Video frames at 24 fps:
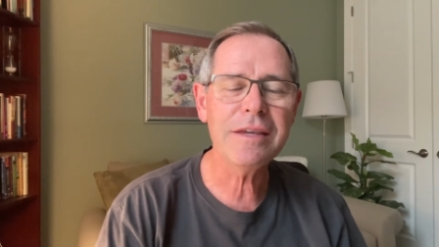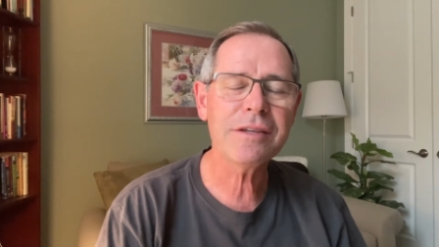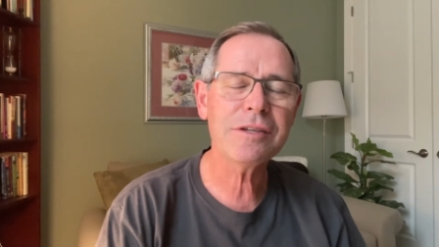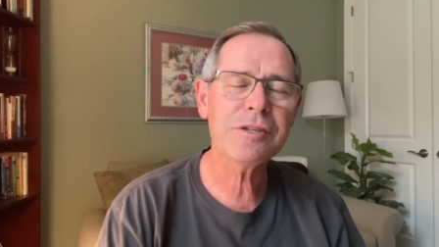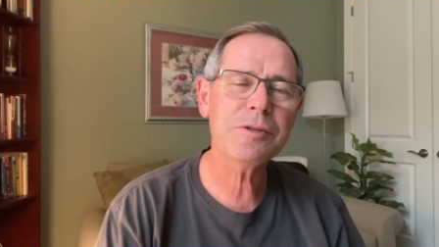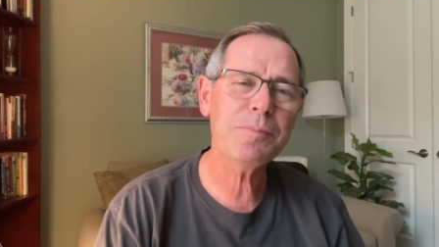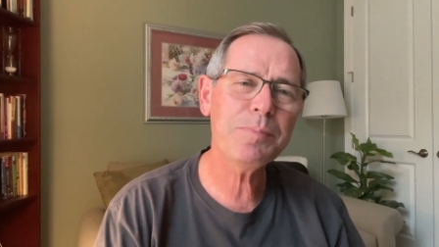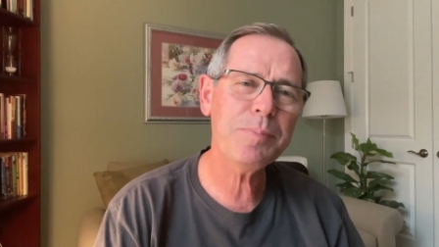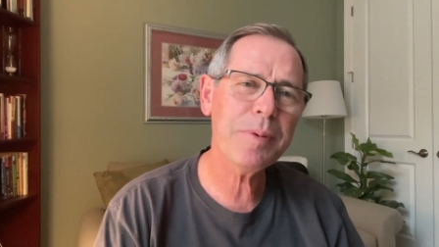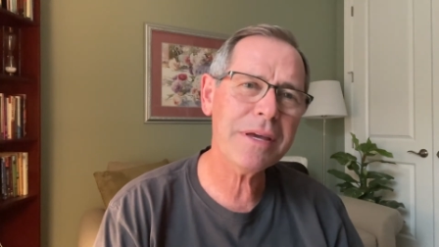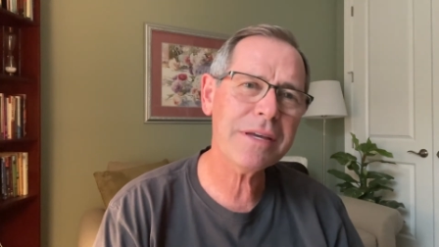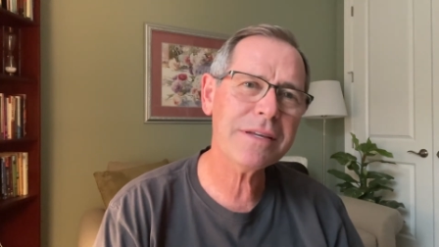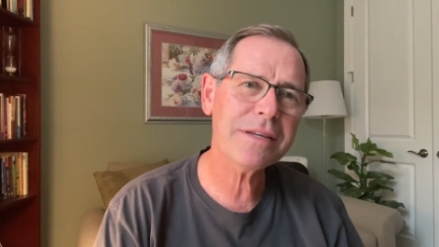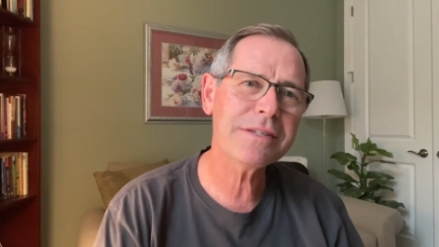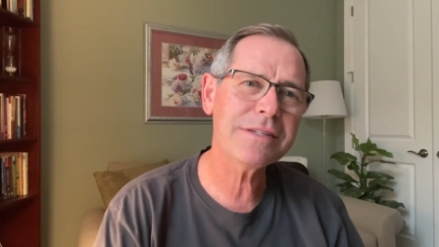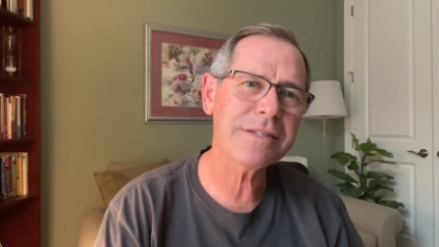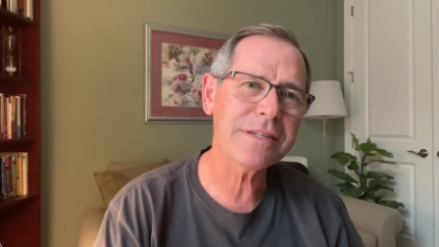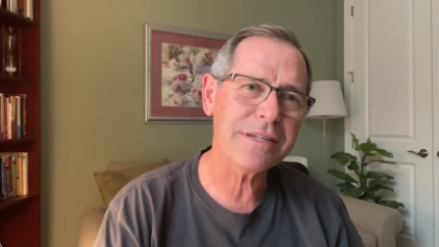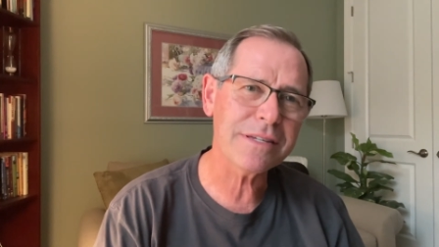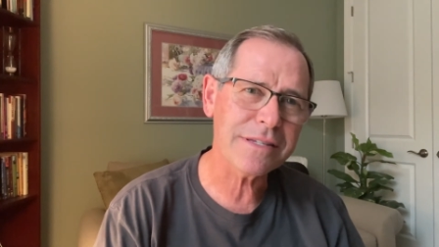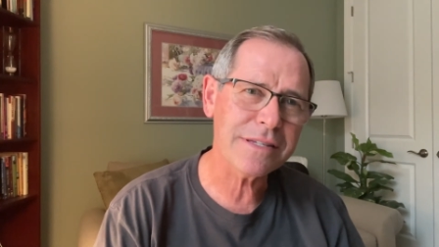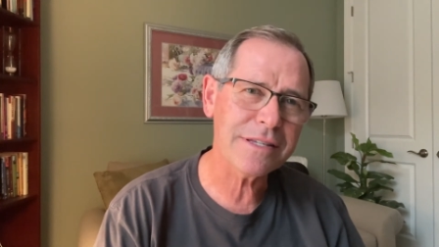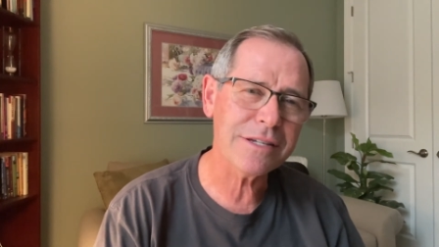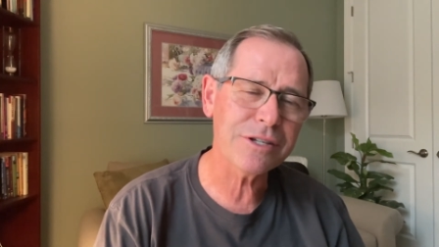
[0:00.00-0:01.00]
expects
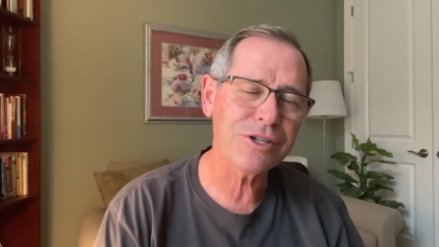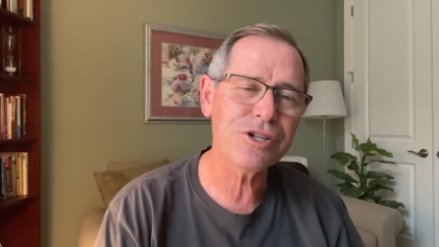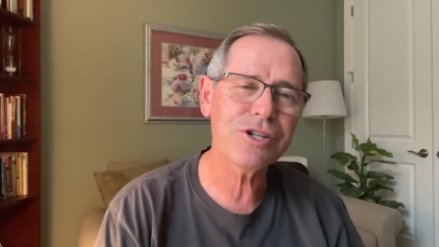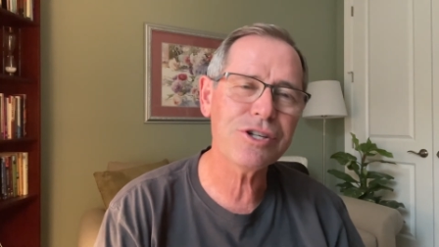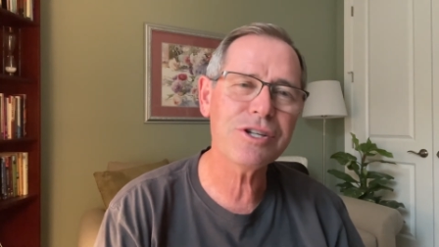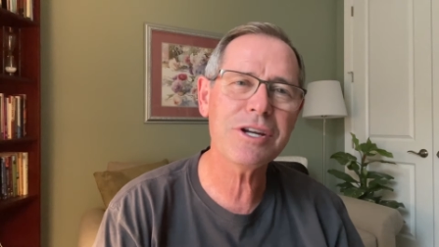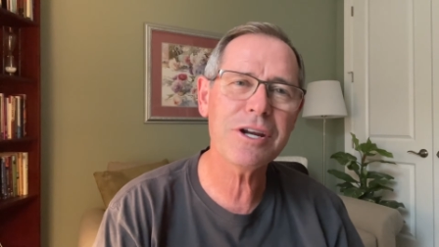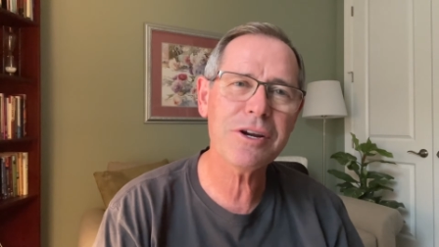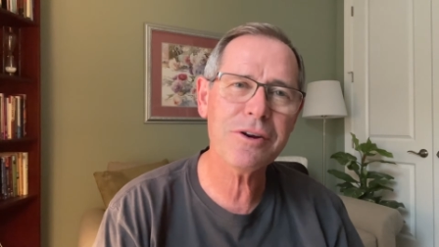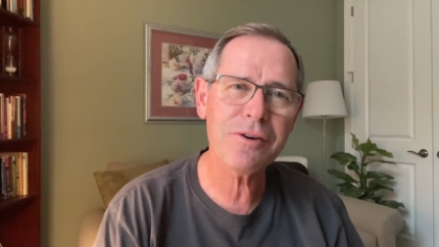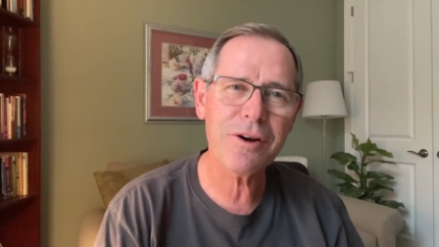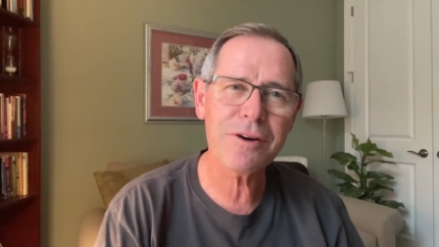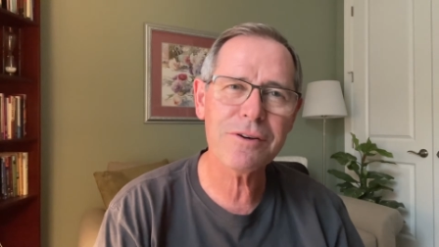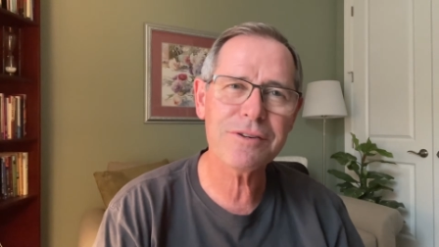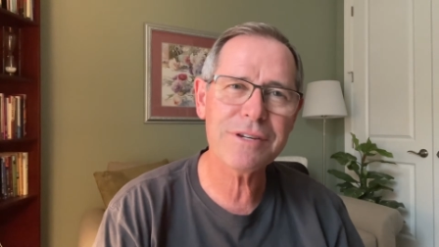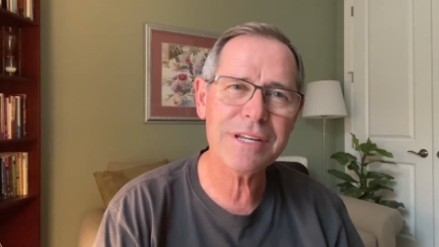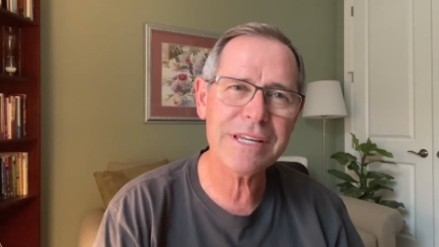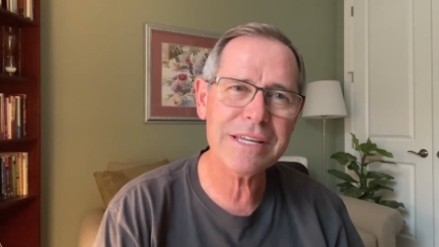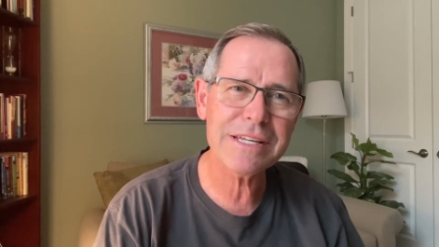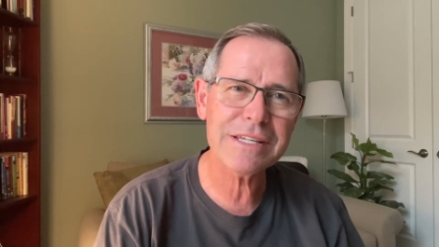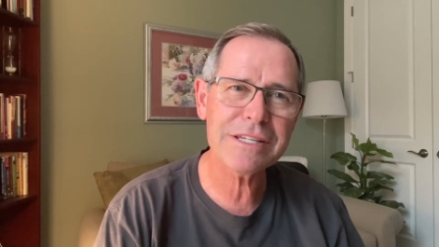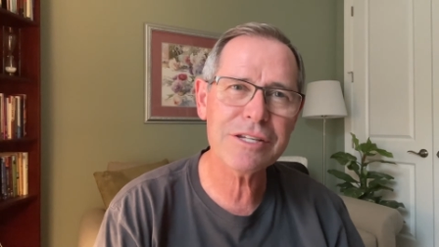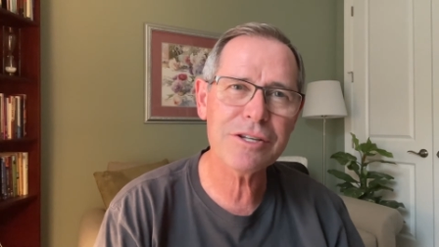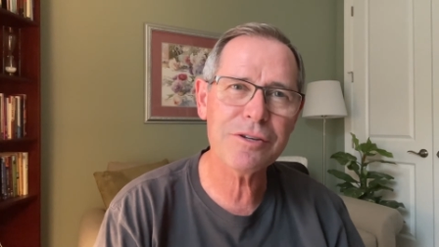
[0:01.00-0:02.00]
us to share our
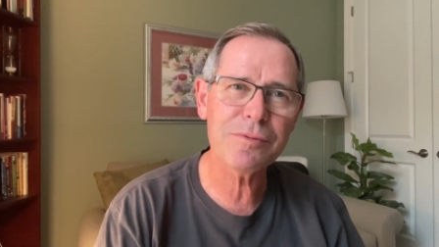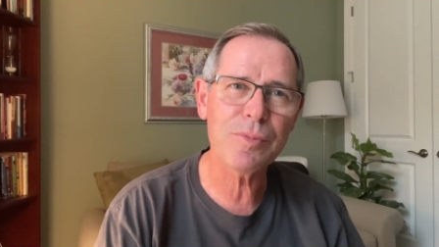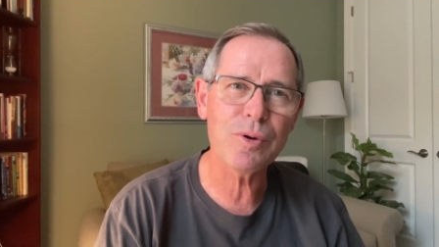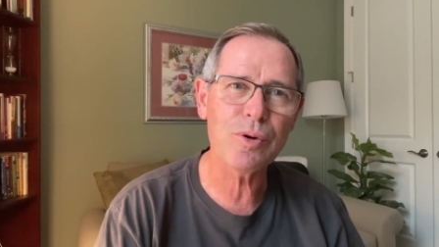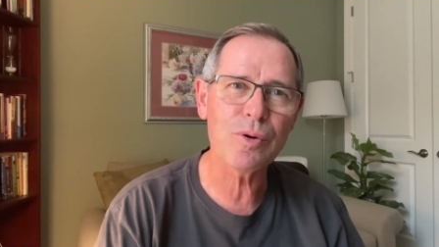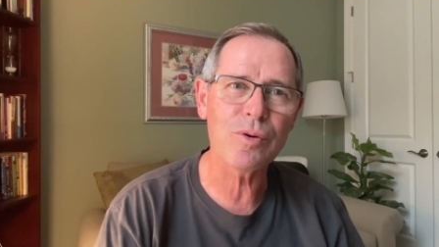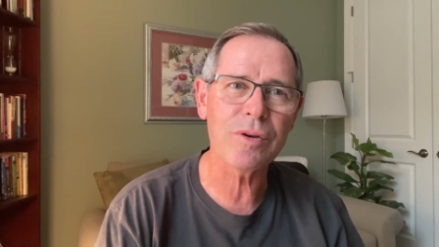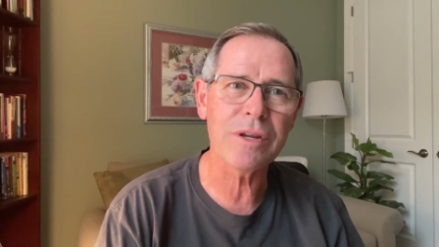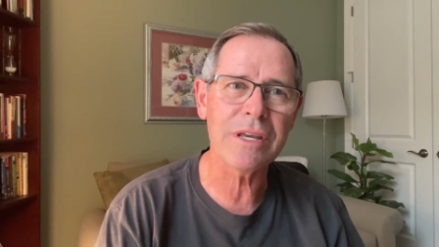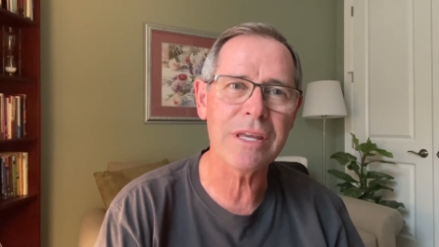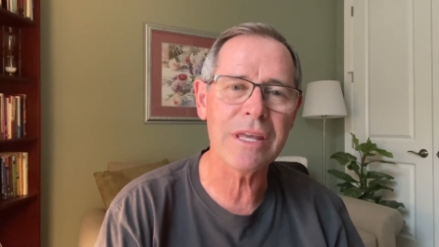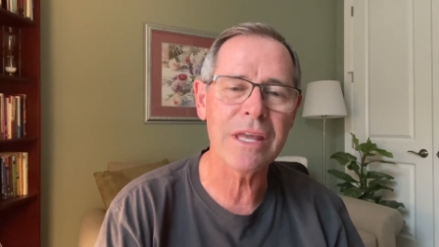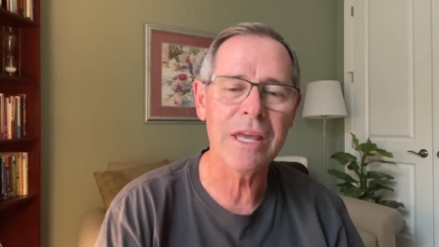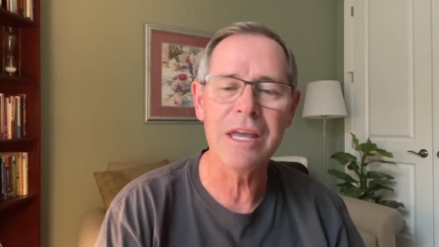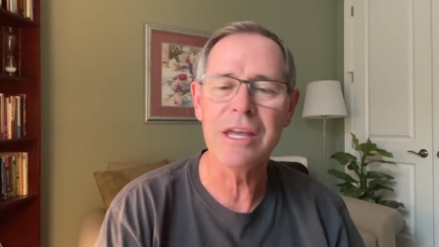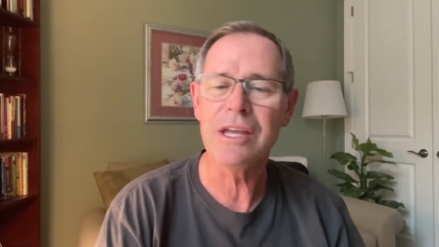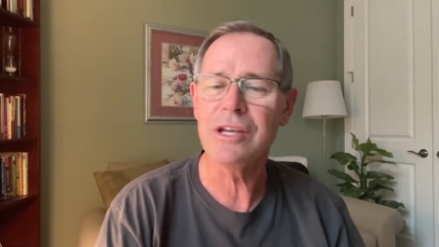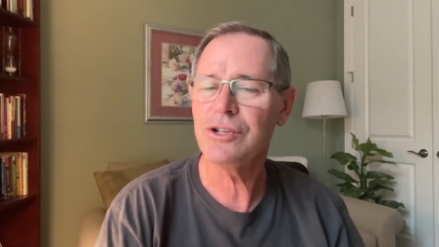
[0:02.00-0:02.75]
testimony,